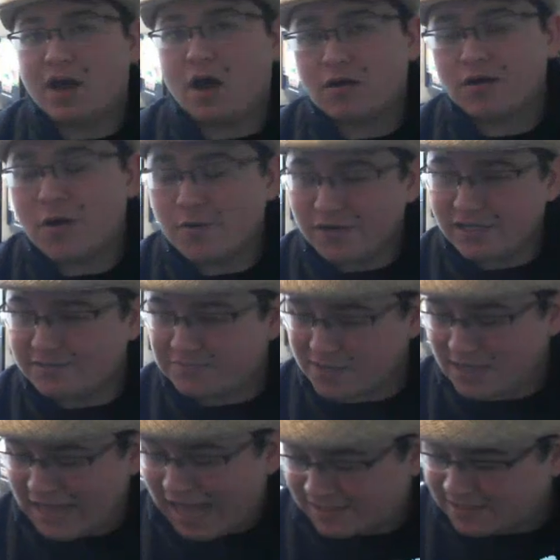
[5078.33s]
our goatees for
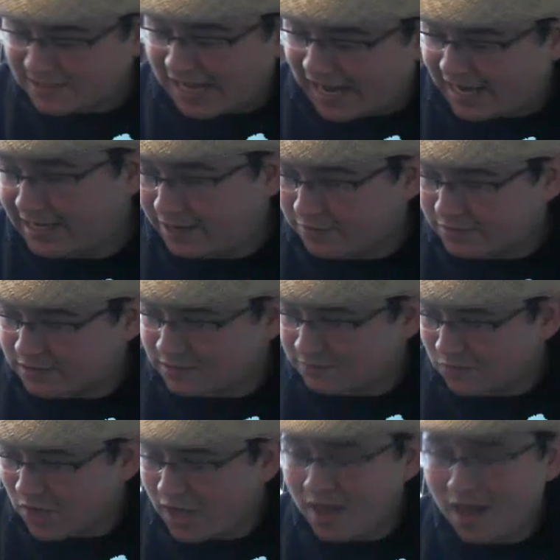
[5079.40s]
the last 10 years.
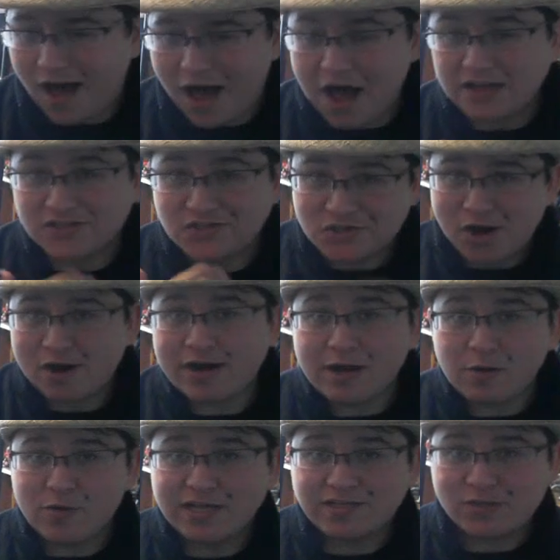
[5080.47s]
Yes. Uh,
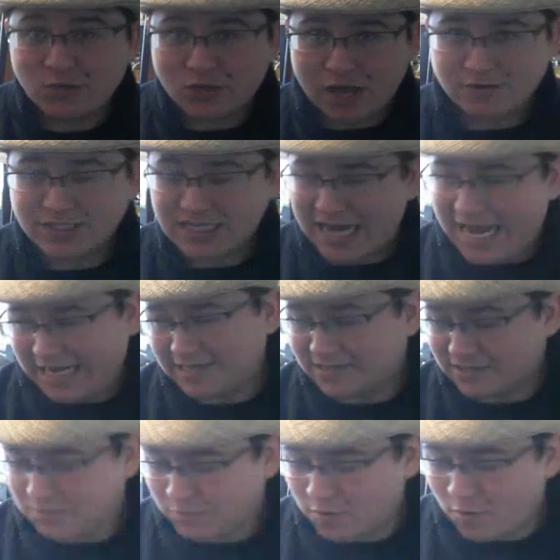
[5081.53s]
starting with 2008.
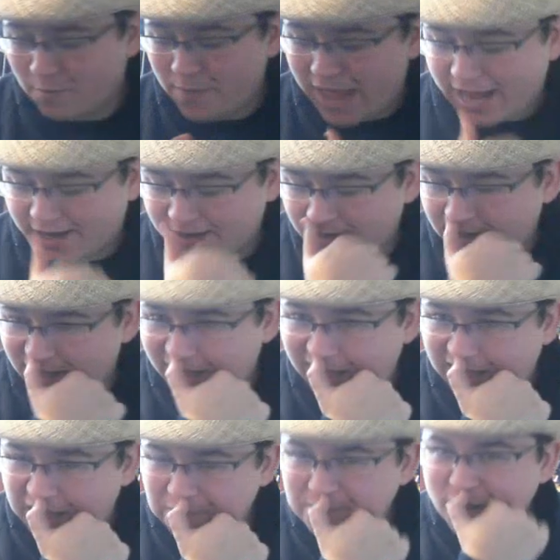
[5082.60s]
So we're going back
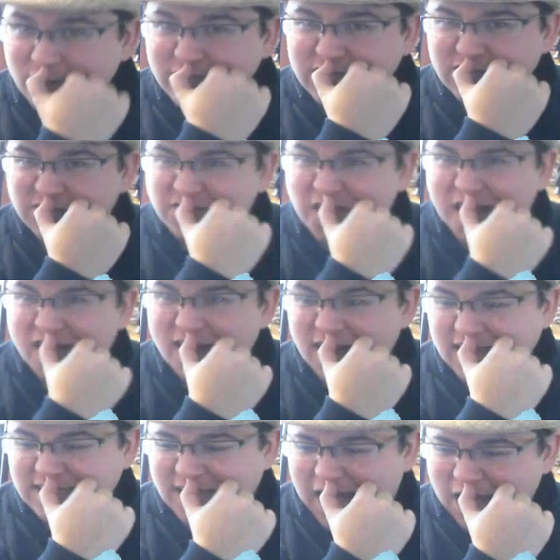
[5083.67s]
uh, about as far
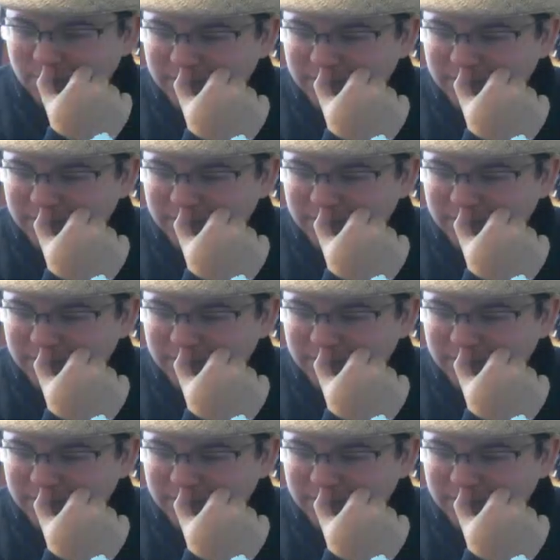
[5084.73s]
as I